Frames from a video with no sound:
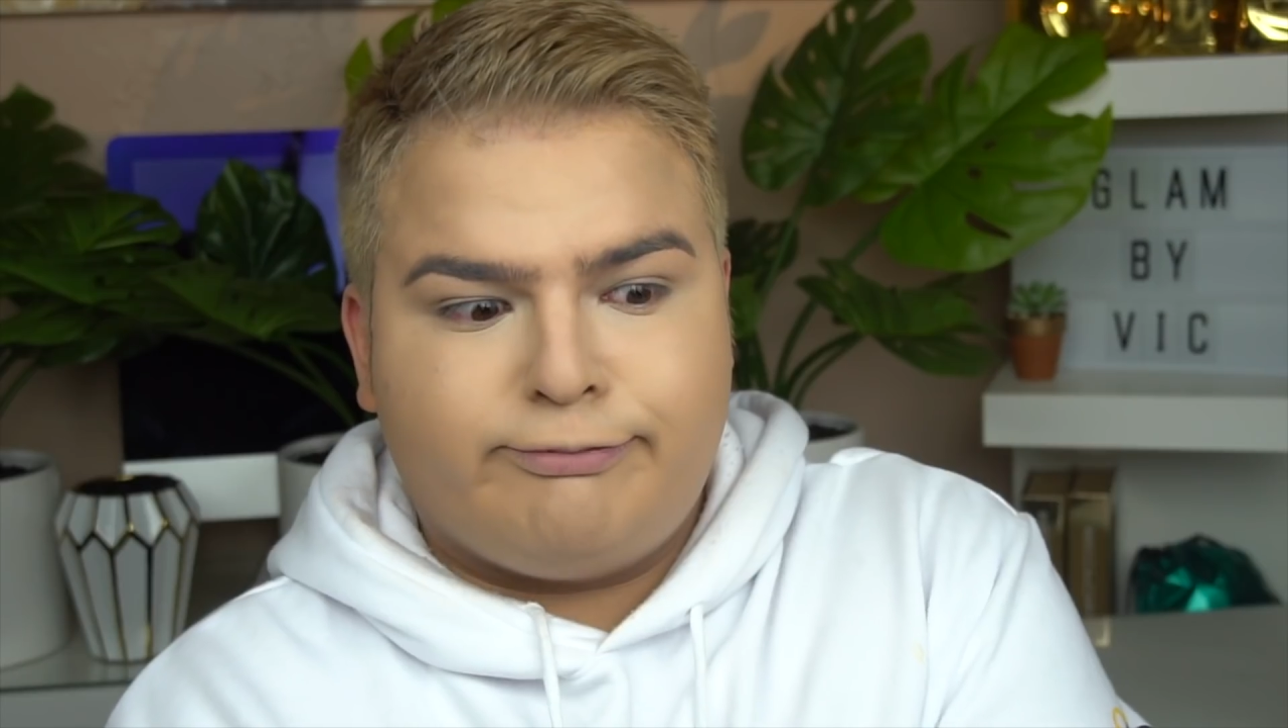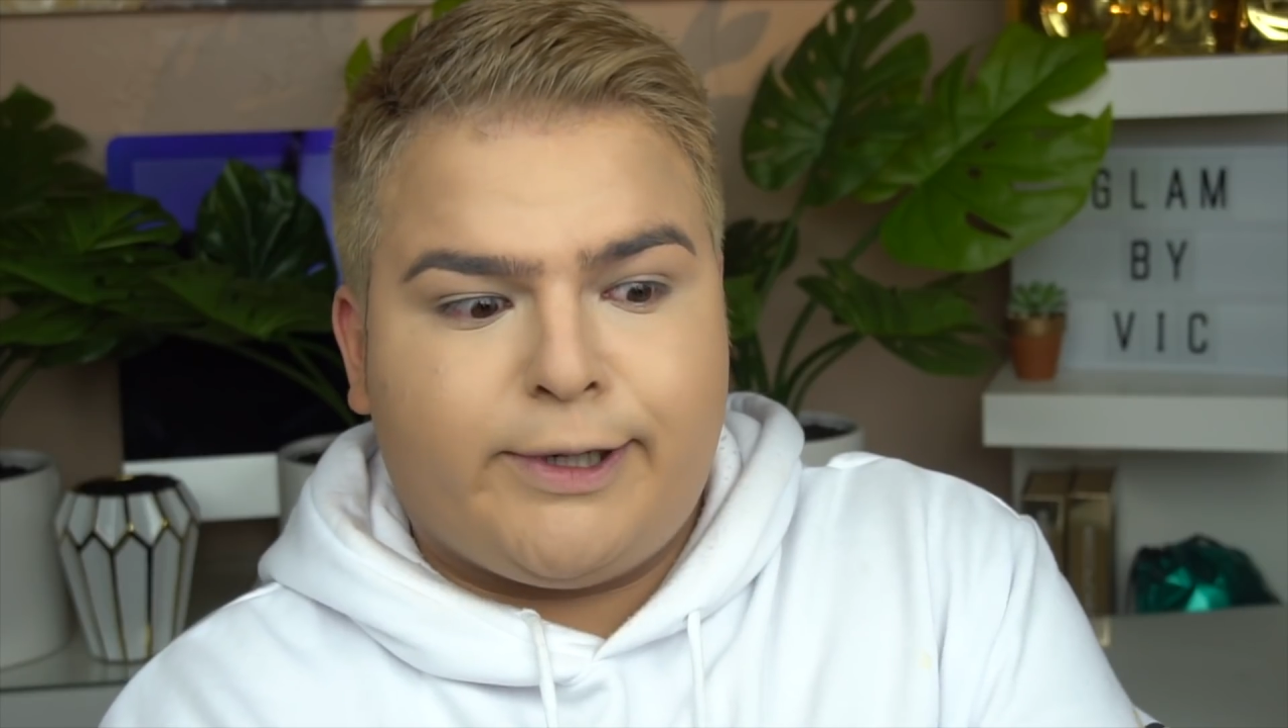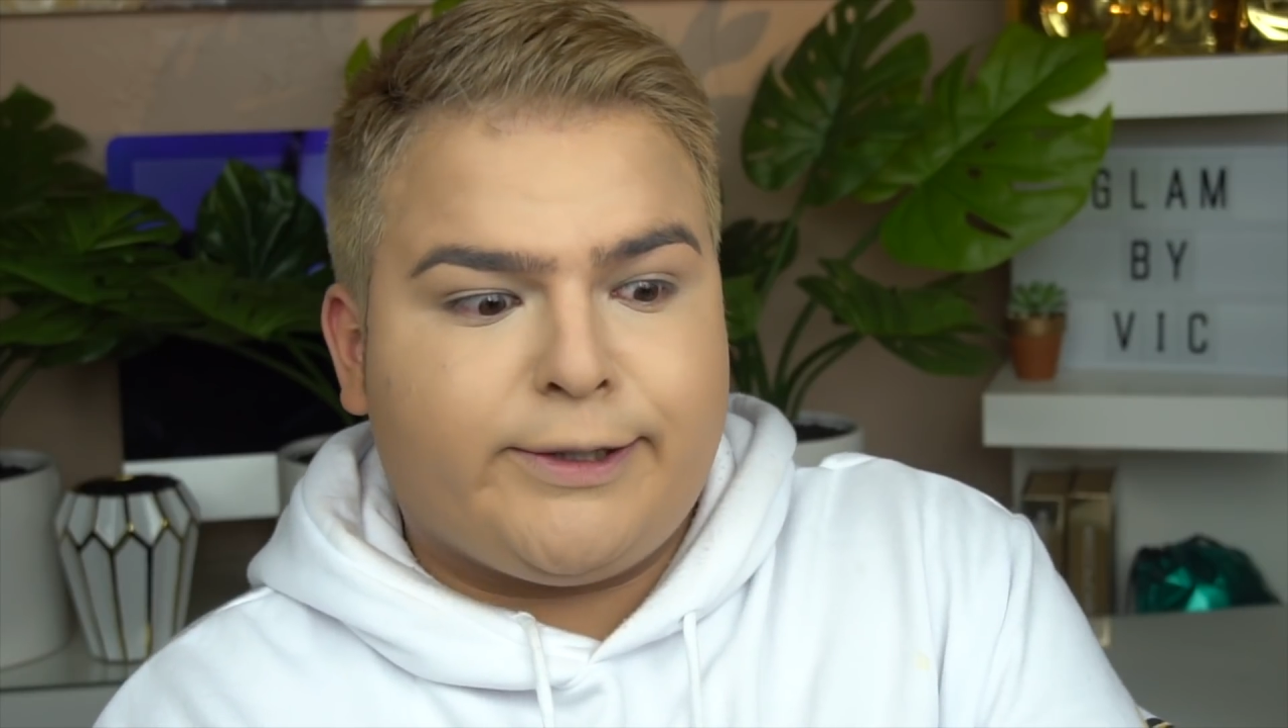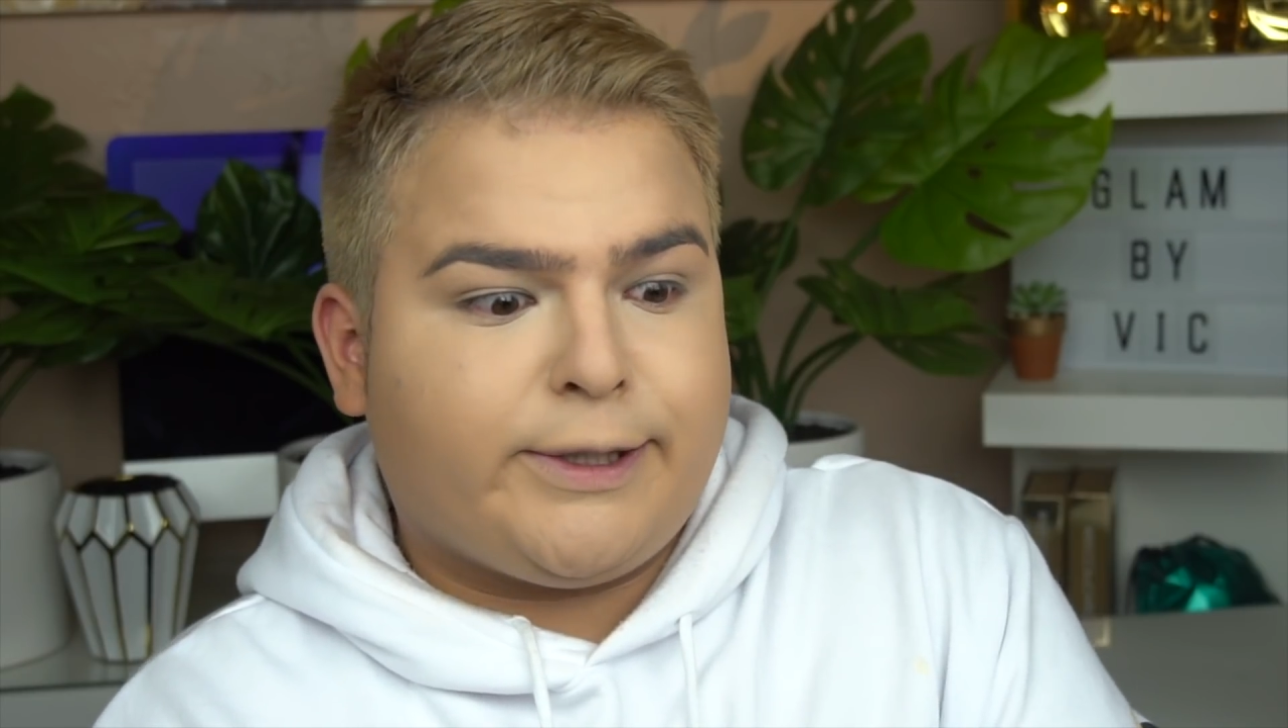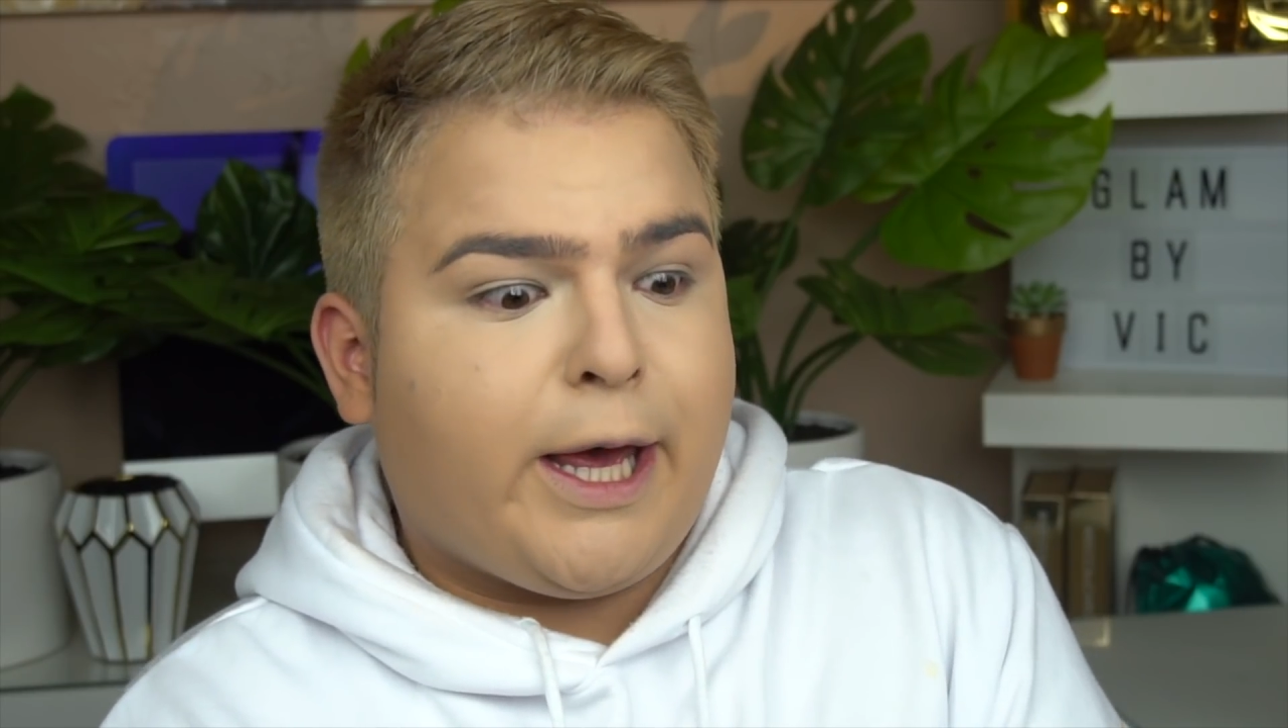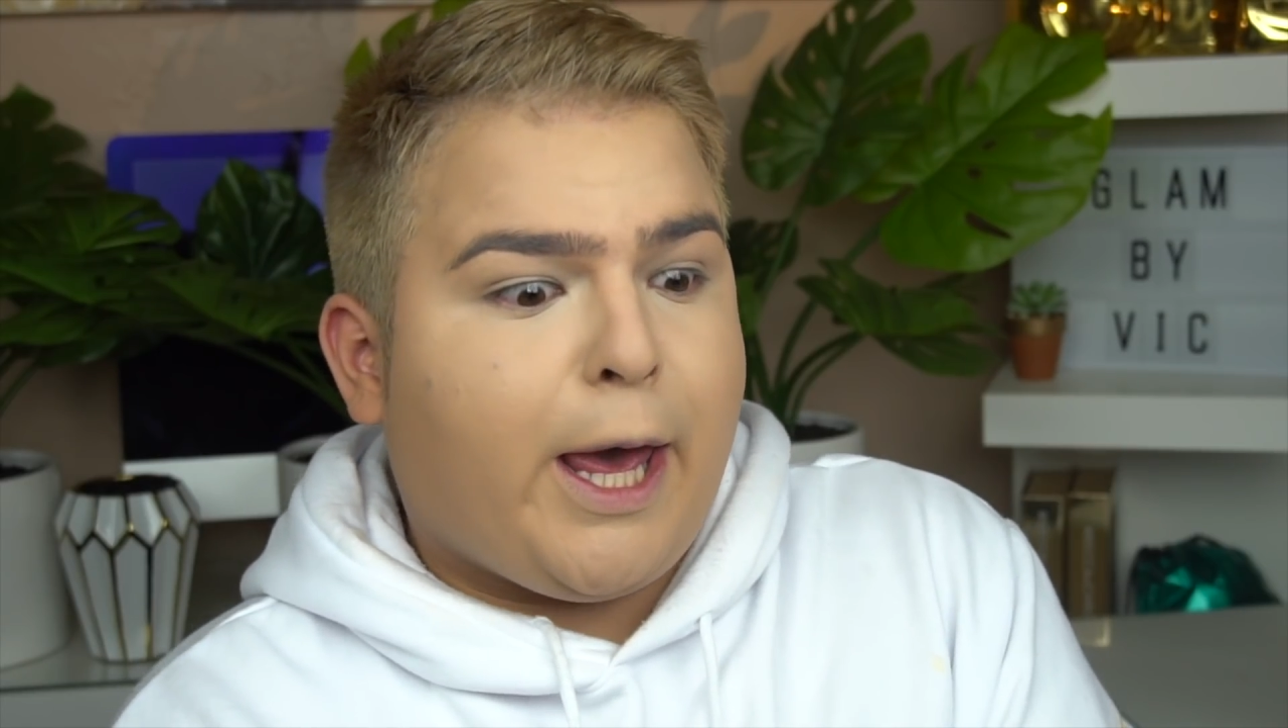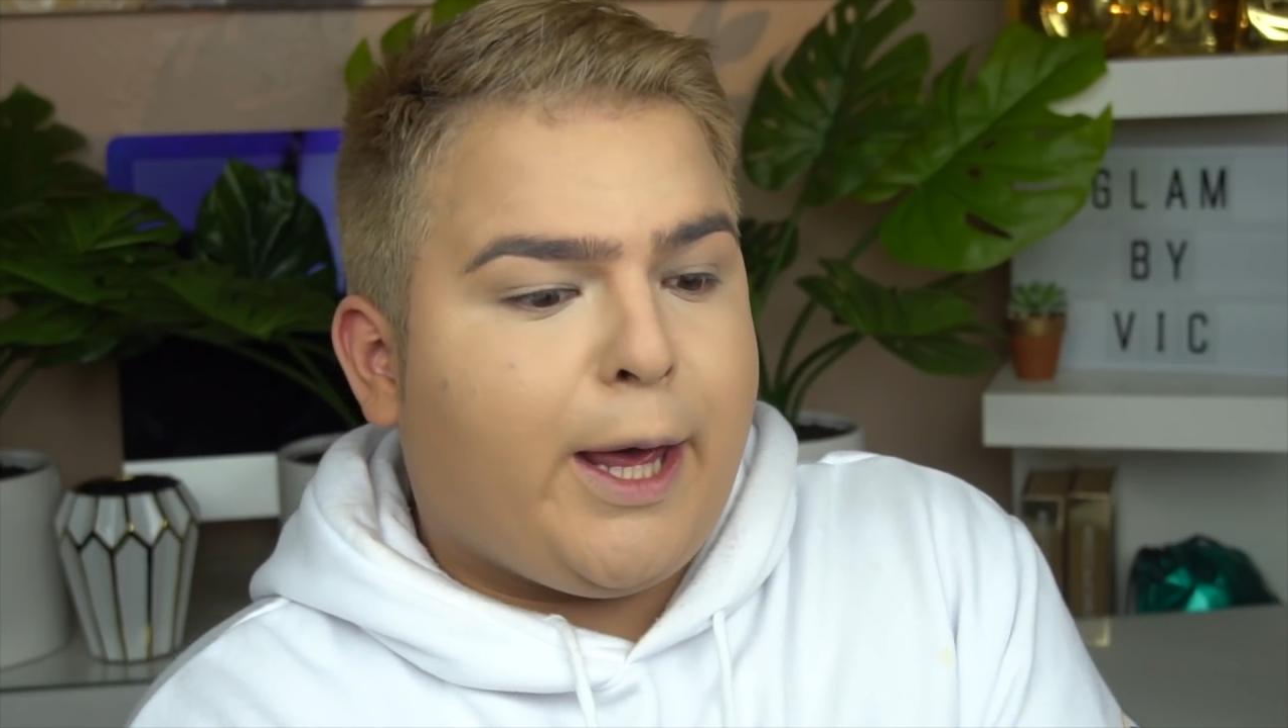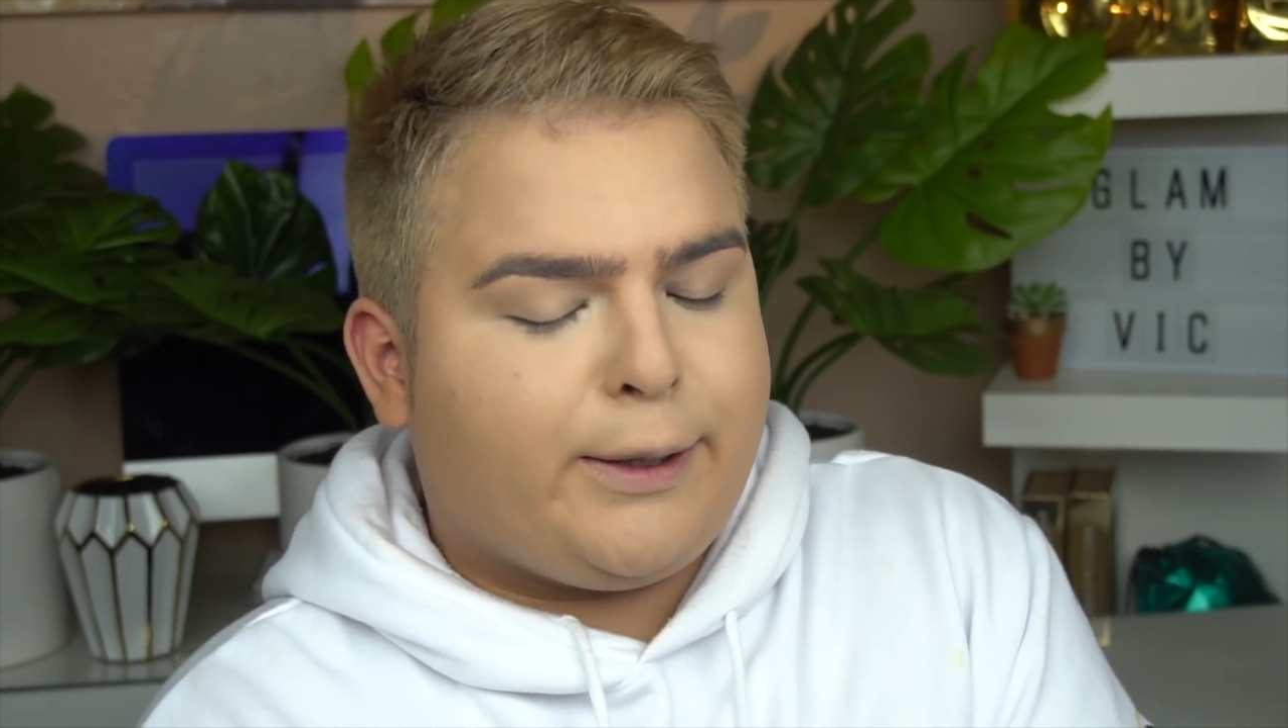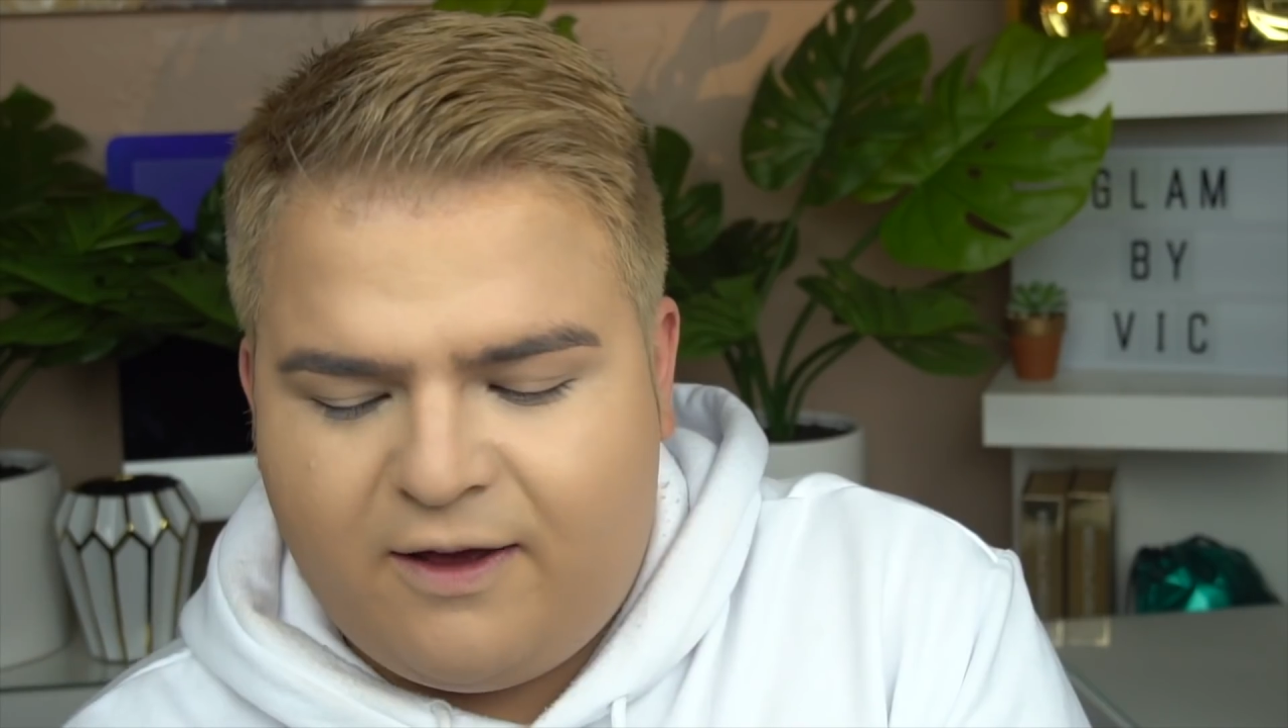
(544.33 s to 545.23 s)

there's that. I